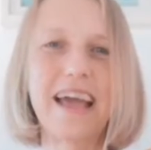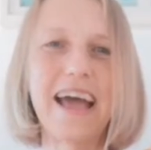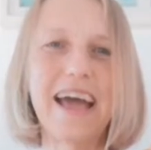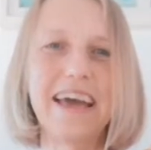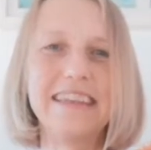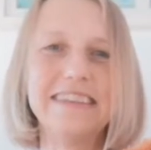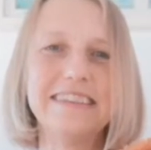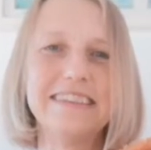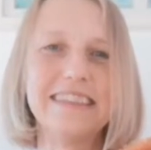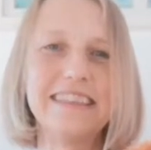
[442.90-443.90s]

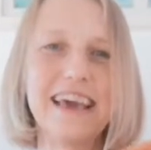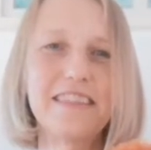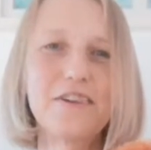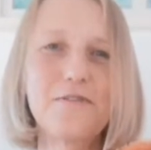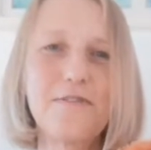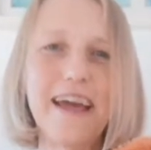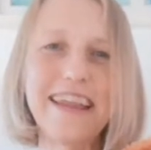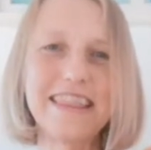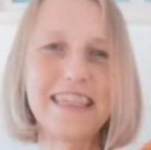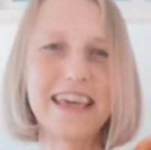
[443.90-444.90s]
And the other
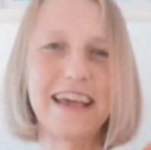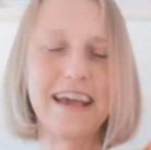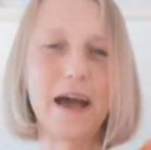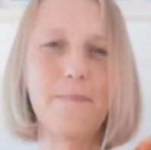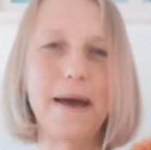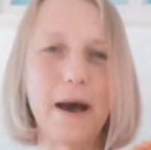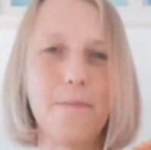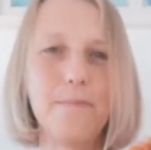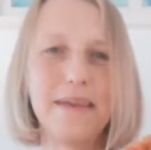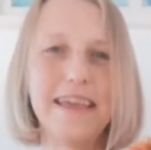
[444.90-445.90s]
great thing
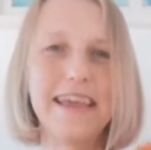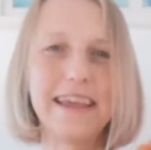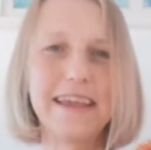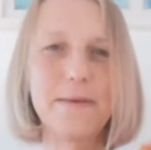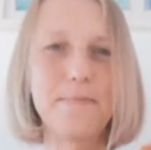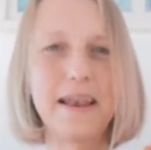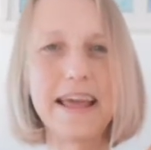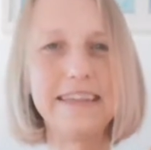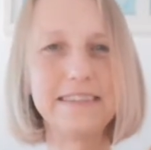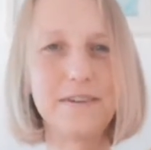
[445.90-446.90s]
about being in a
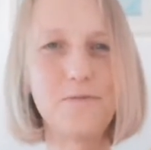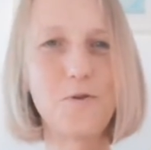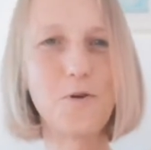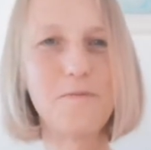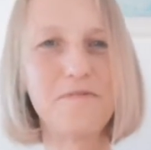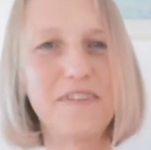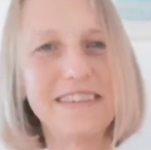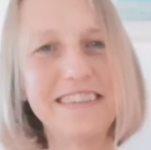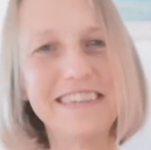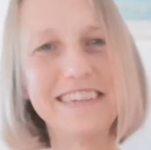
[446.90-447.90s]
place of warm
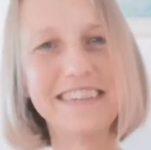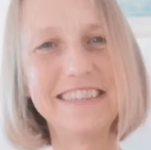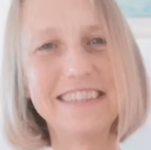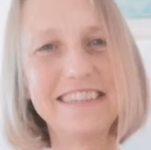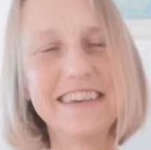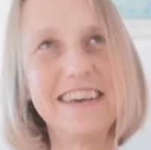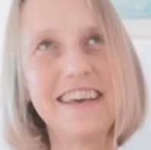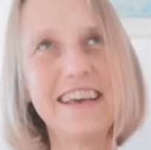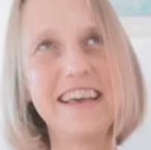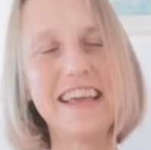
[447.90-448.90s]
fuzziness
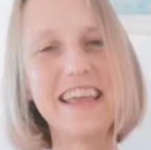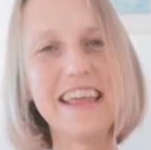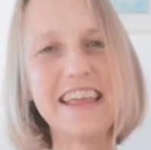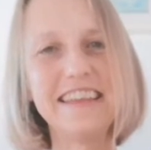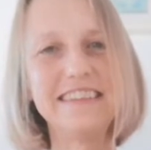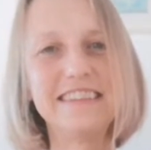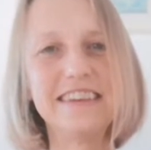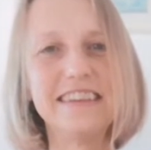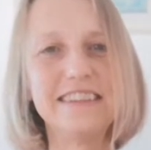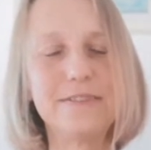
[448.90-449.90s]
is
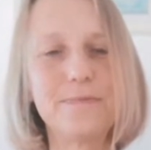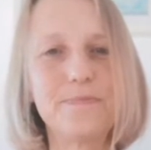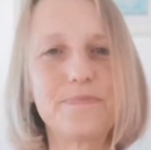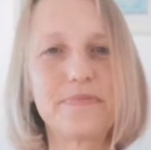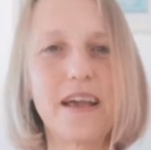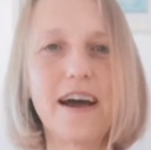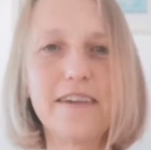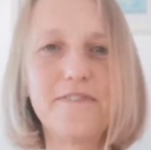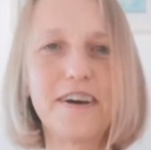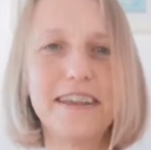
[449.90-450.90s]
that
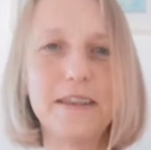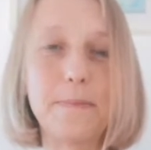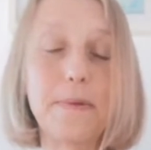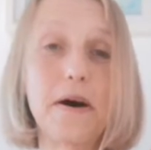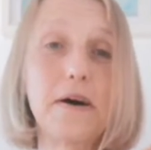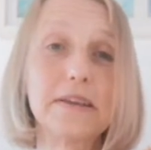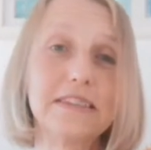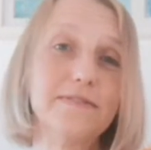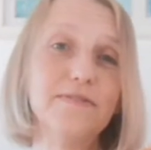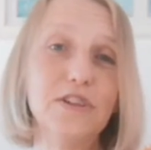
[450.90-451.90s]
I find the
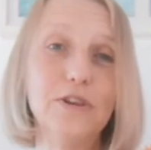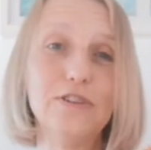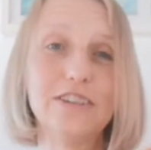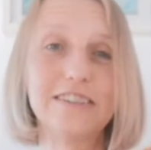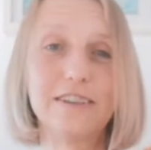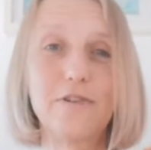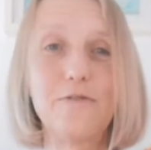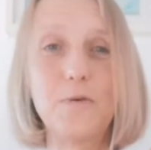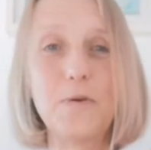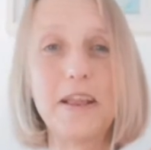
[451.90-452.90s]
past and future start
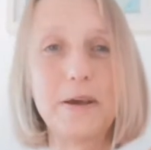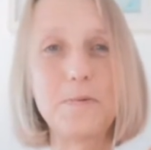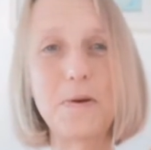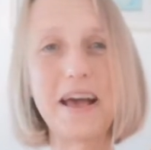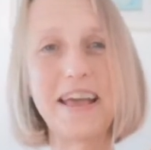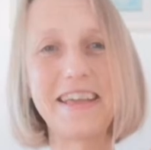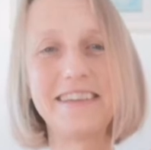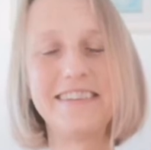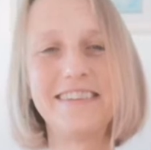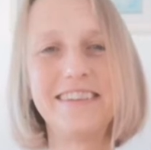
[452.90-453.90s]
falling away.